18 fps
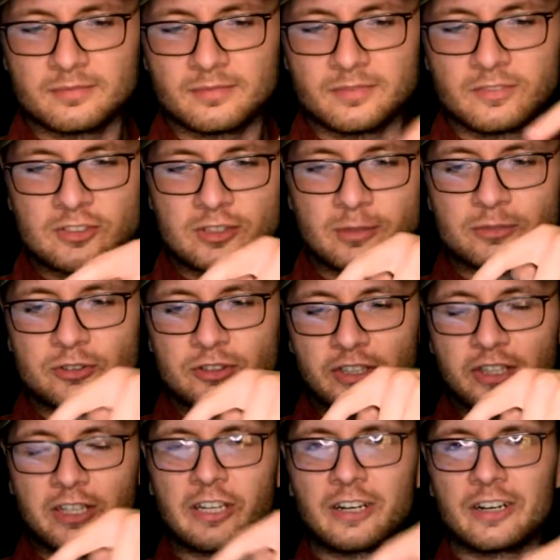some
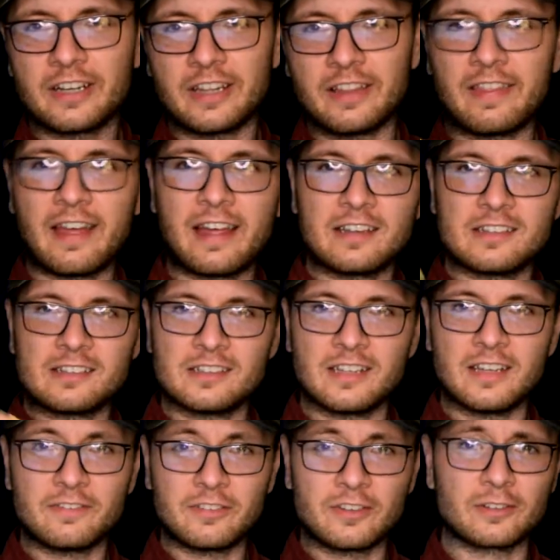security that
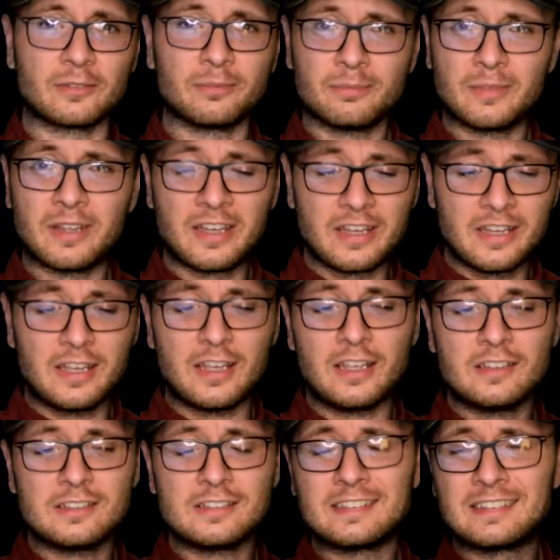if you're
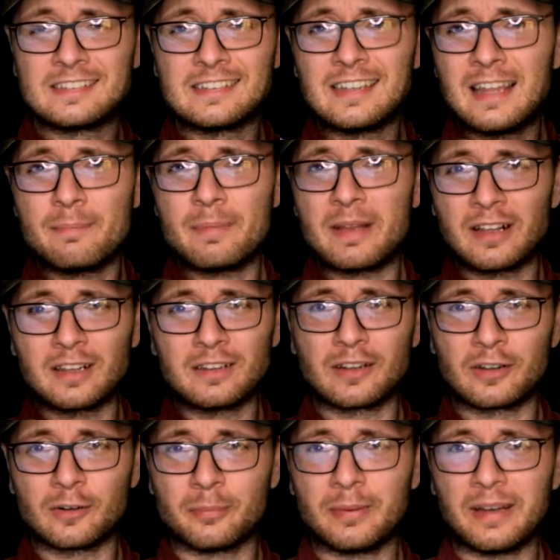slipping a
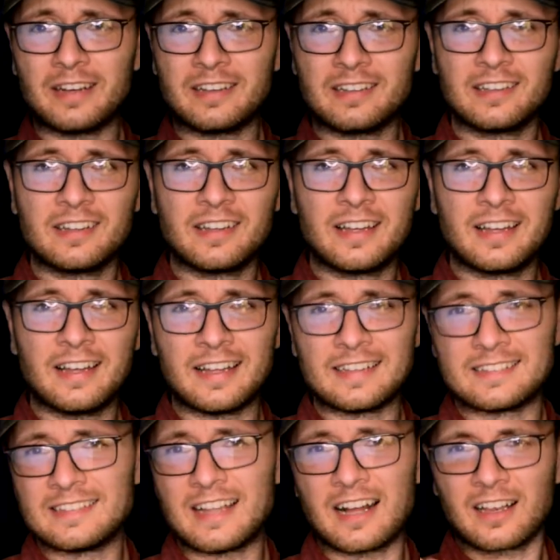little bit,
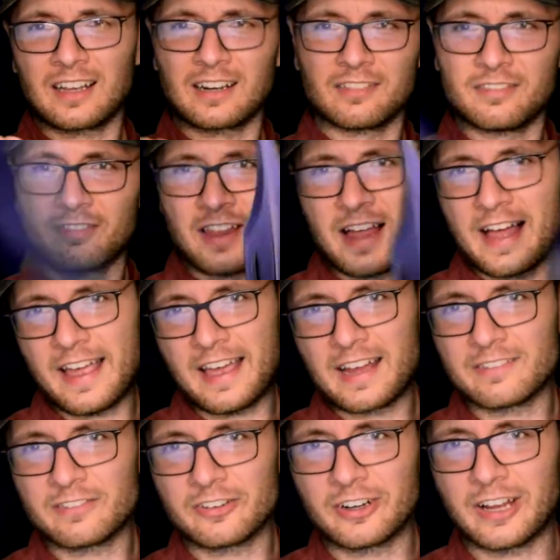it's not going to fly
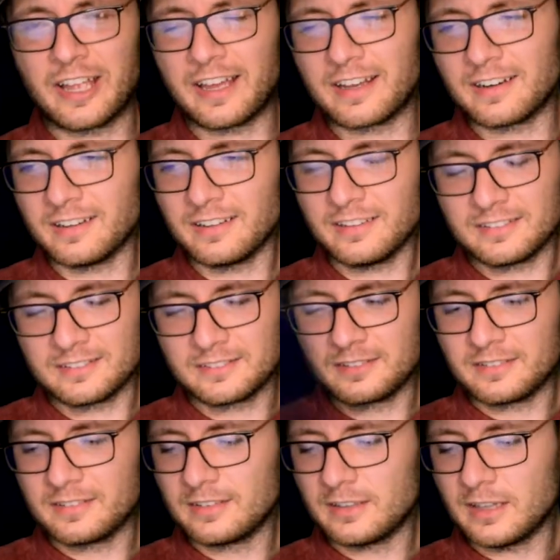out of your hand.
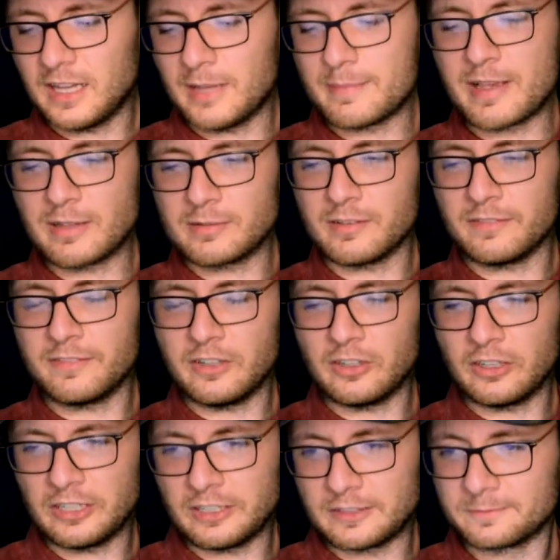That makes me
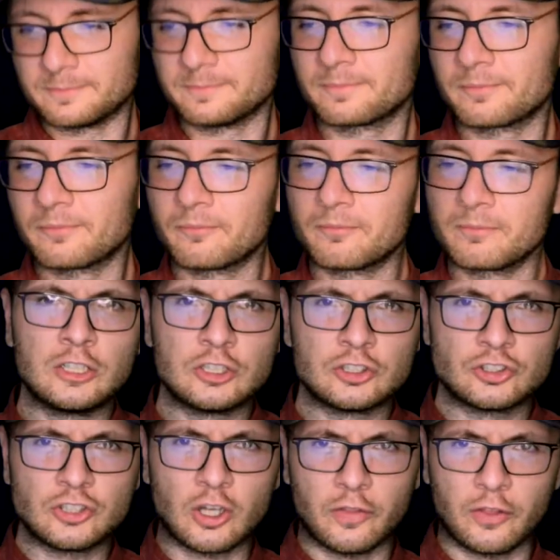feel good.
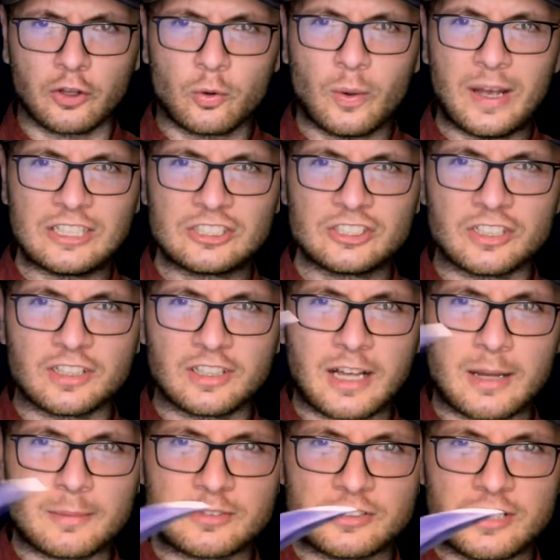So the question
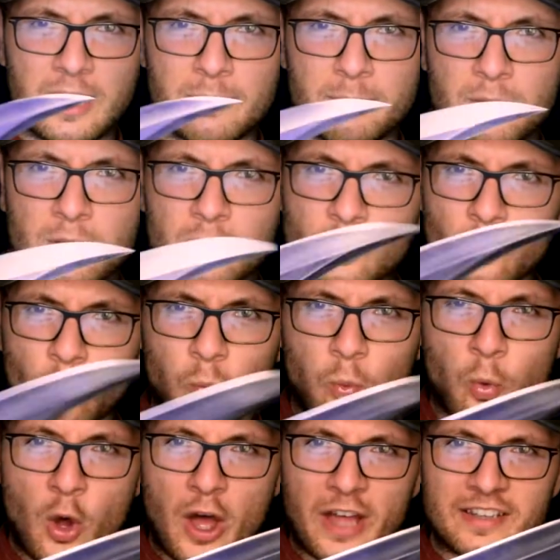comes up,
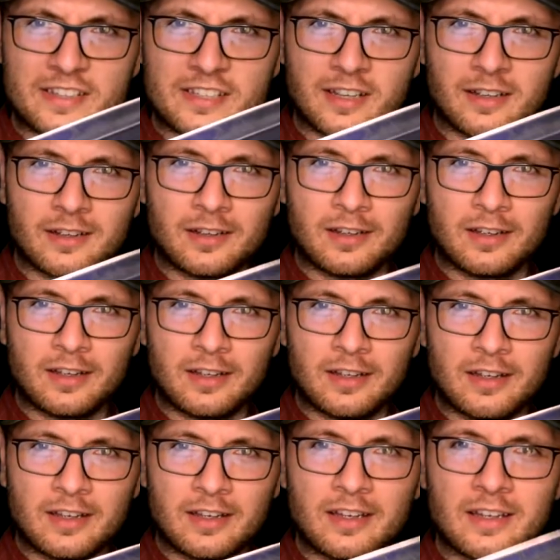what
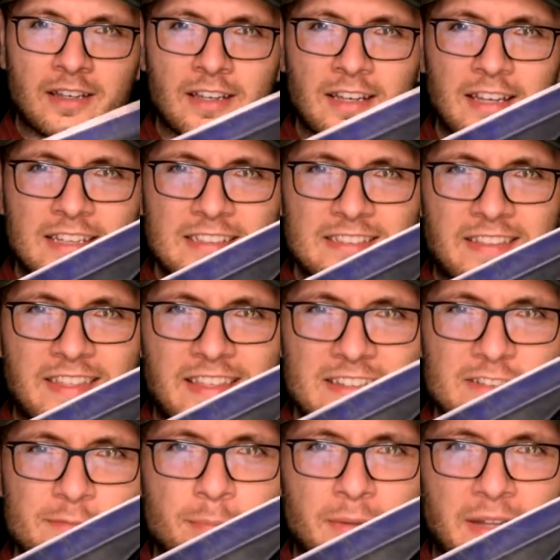is
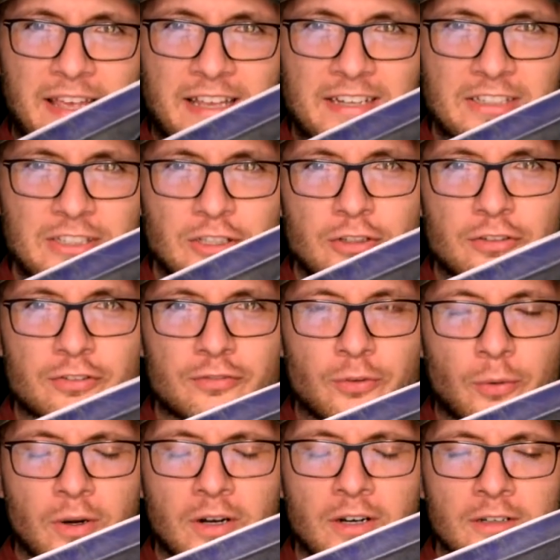this blade good
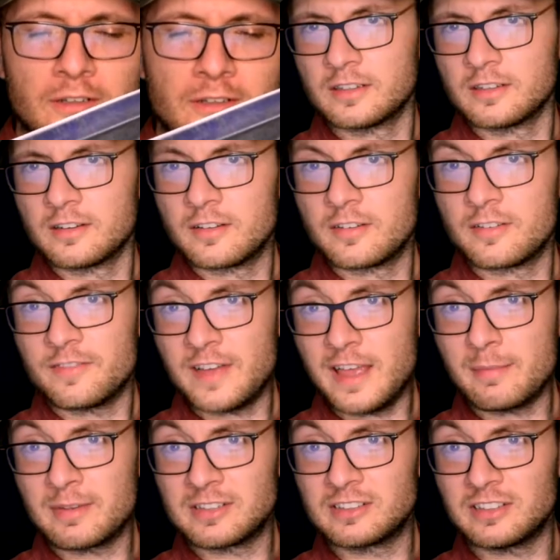for?
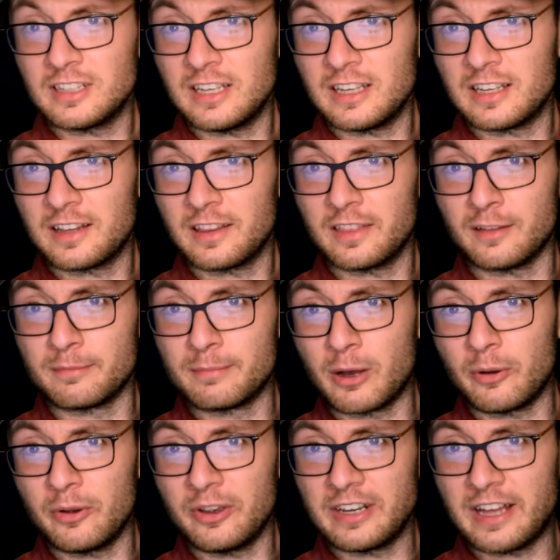Famously, the
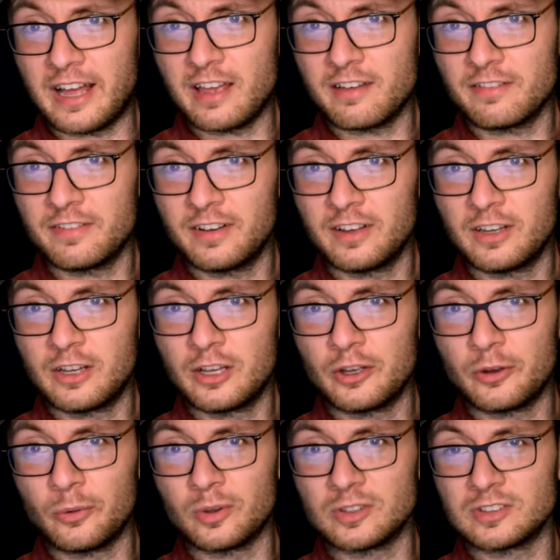Bowie knife
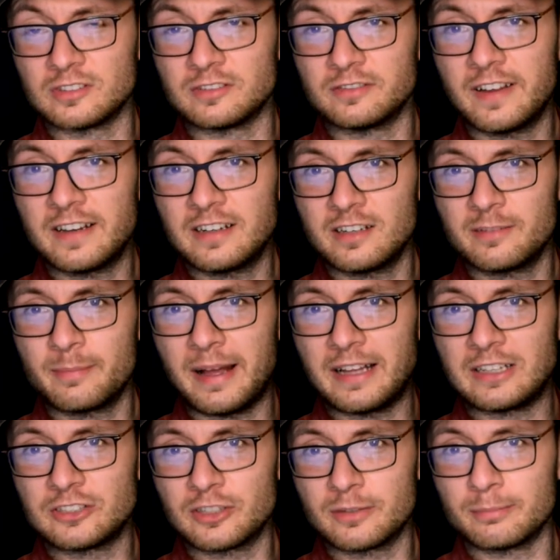was invented by
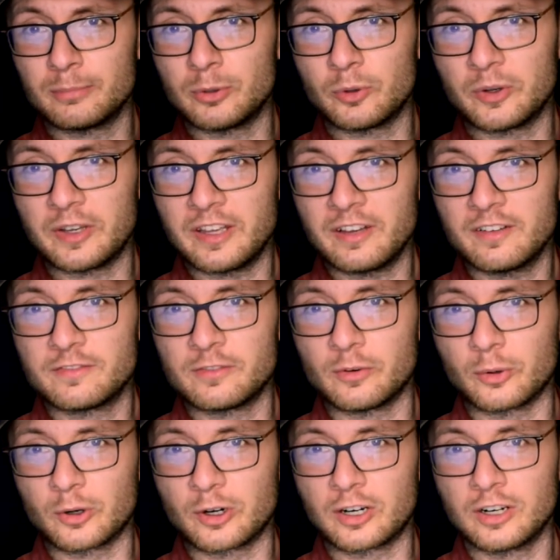Jim Bowie
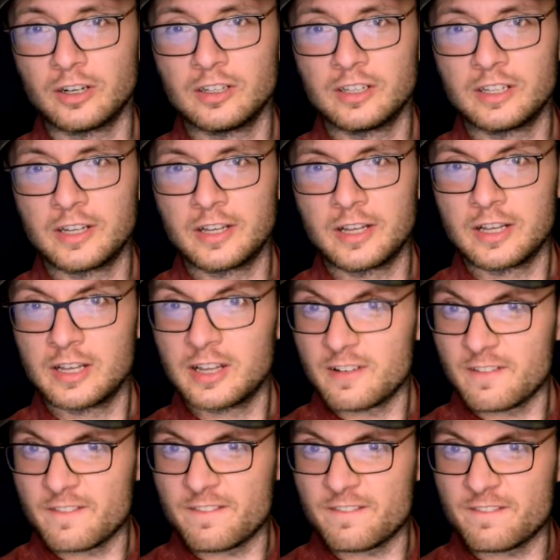for
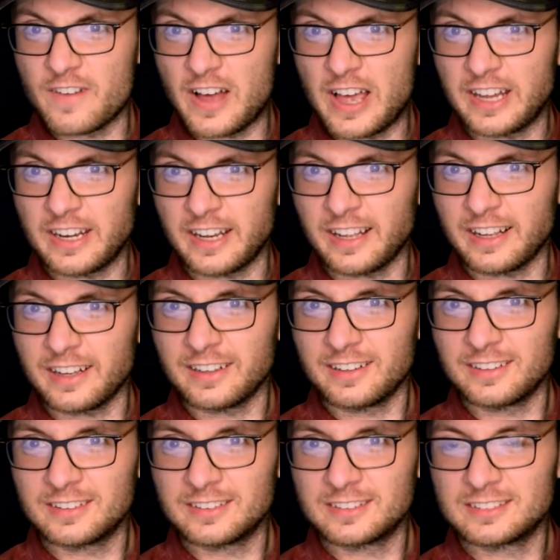fighting.
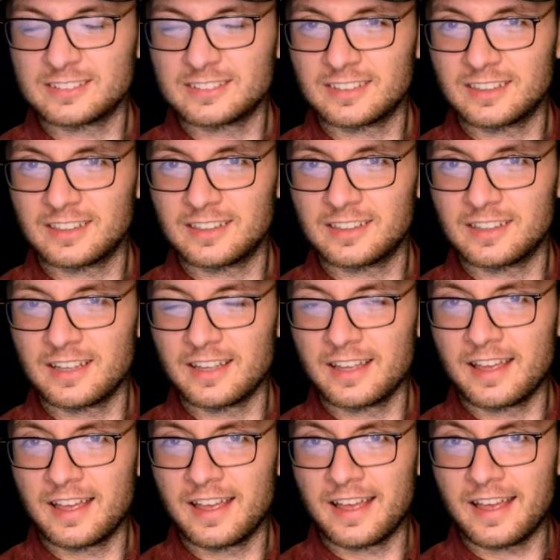
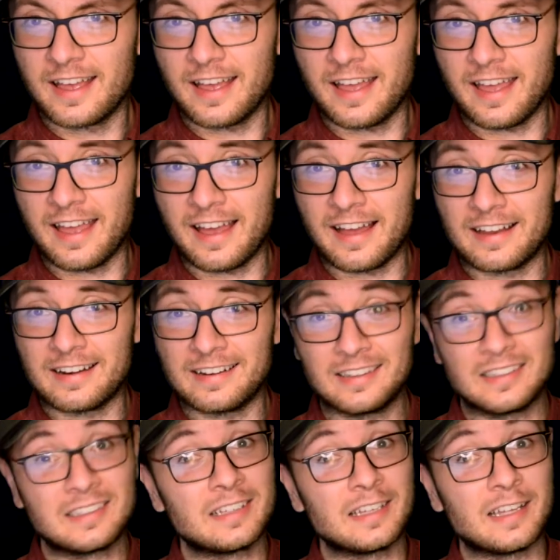
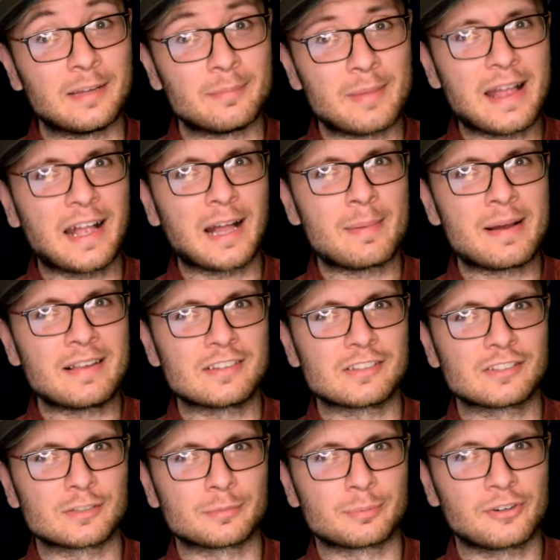And it may come as a
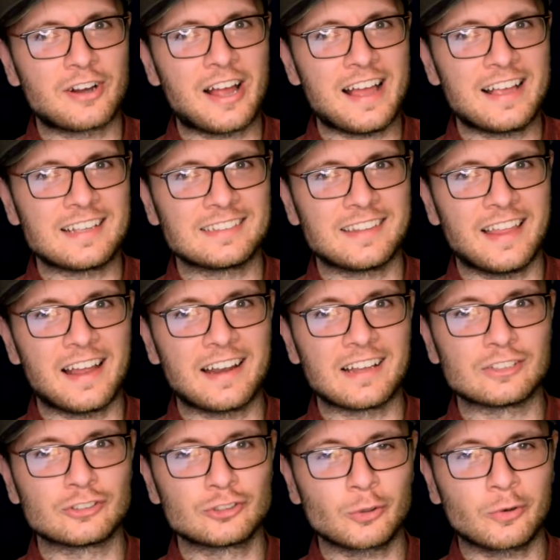surprise that
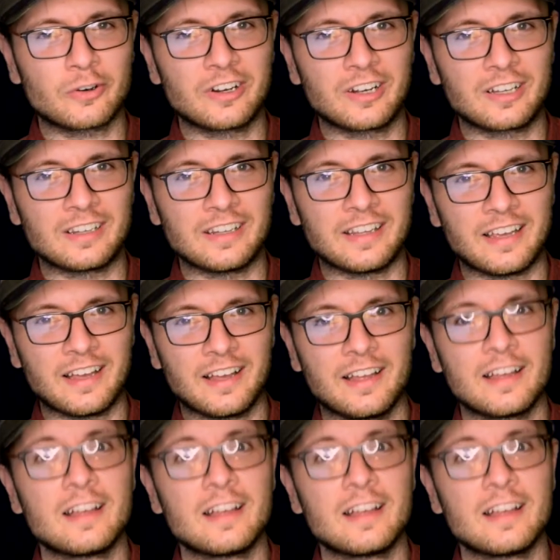historically,